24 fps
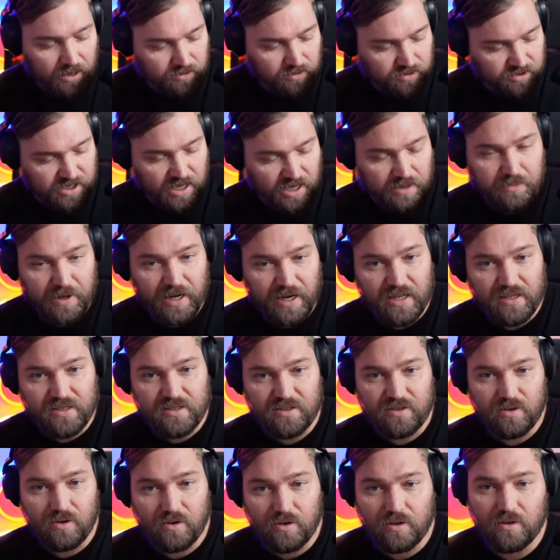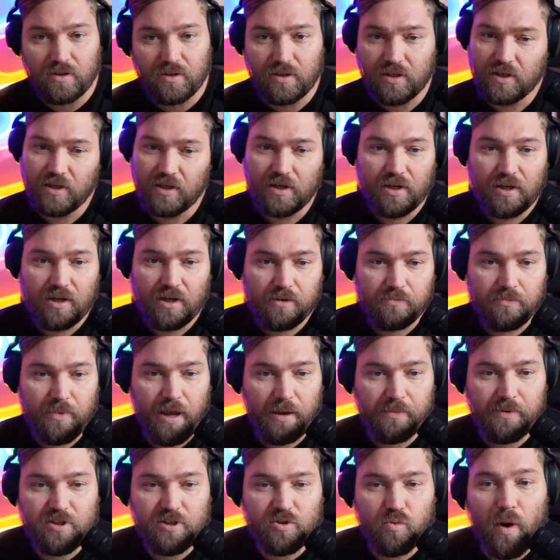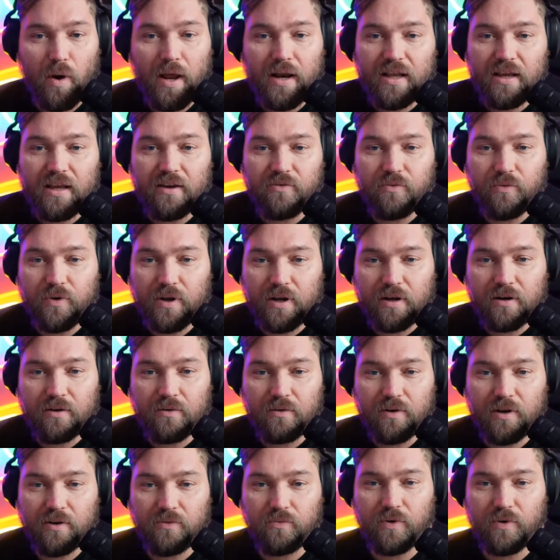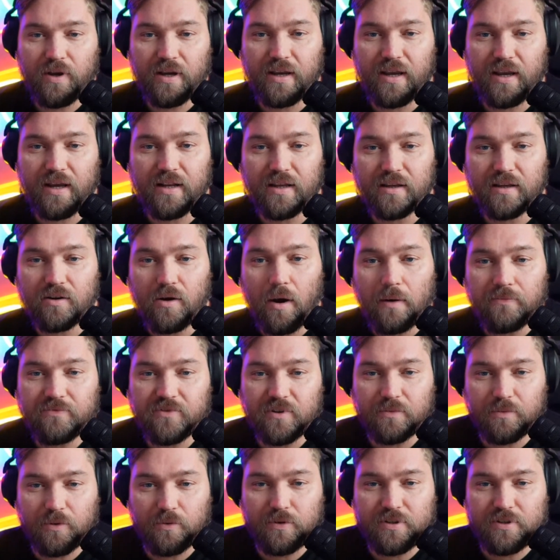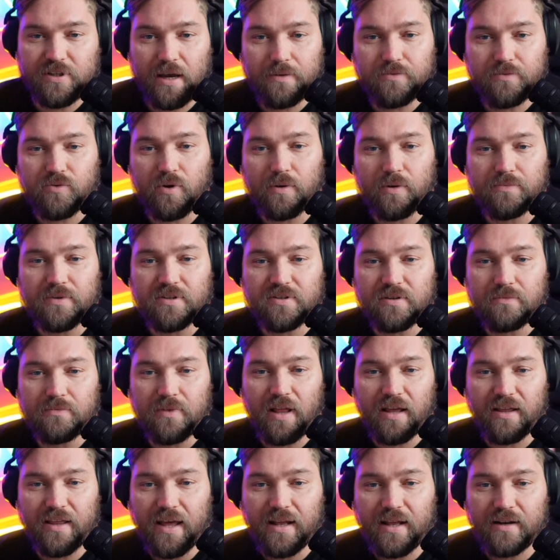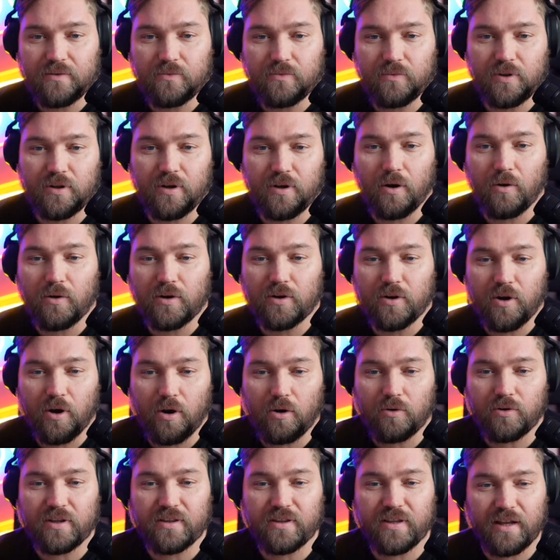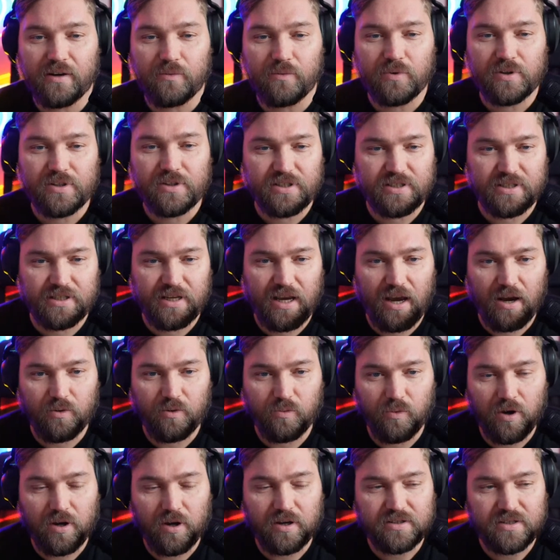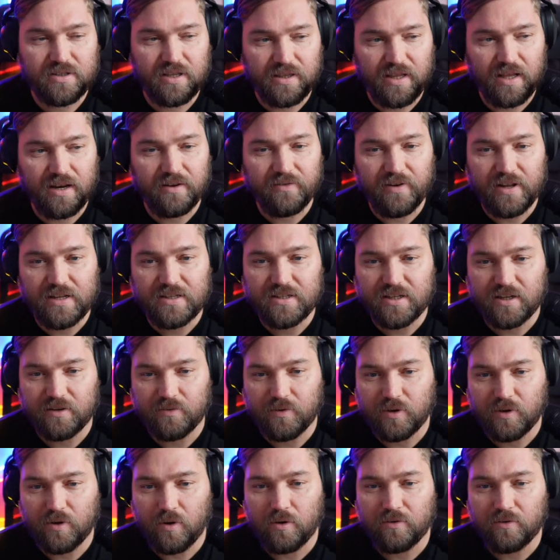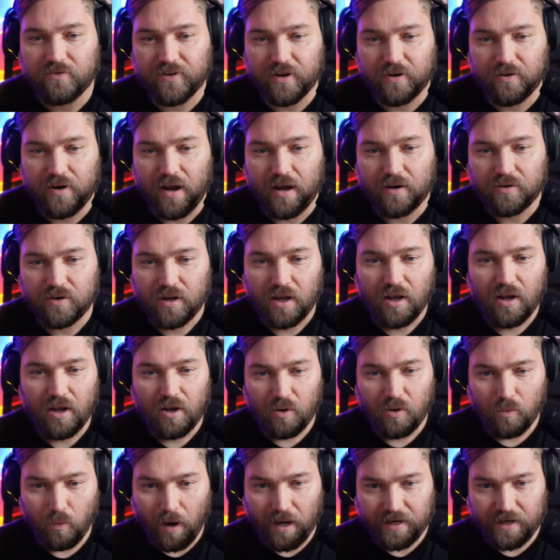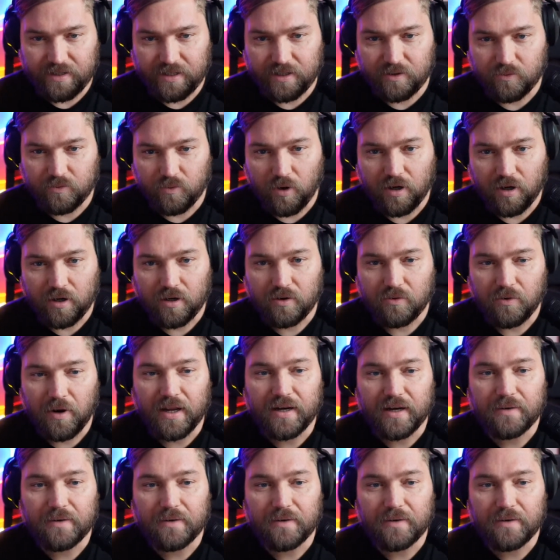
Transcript: 10 minutes or maybe 20 if we're getting comfortable with TypeScript or something like that. We'll go and code, and then we'll see how it works, and then eventually we'll go and figure out why it didn't work, right?